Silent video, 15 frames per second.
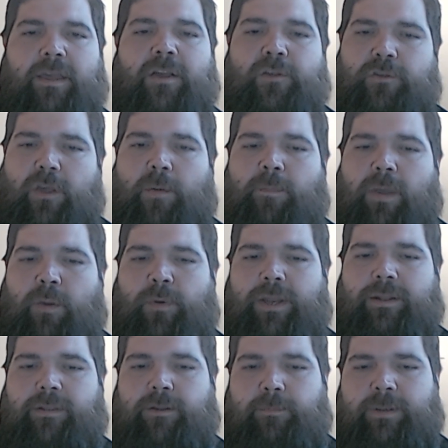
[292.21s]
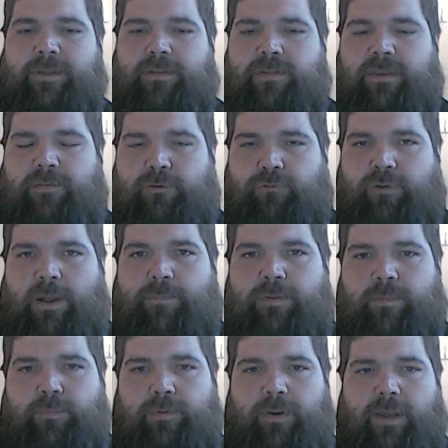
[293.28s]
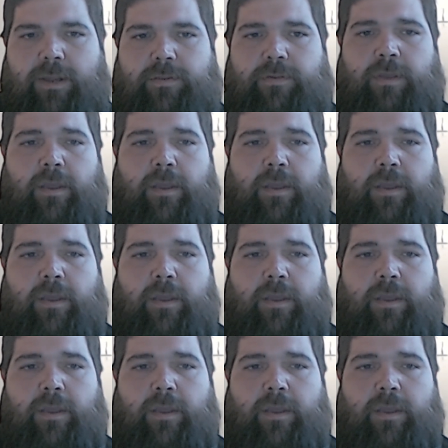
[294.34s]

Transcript: So I may wait a little bit to see if it drops in price.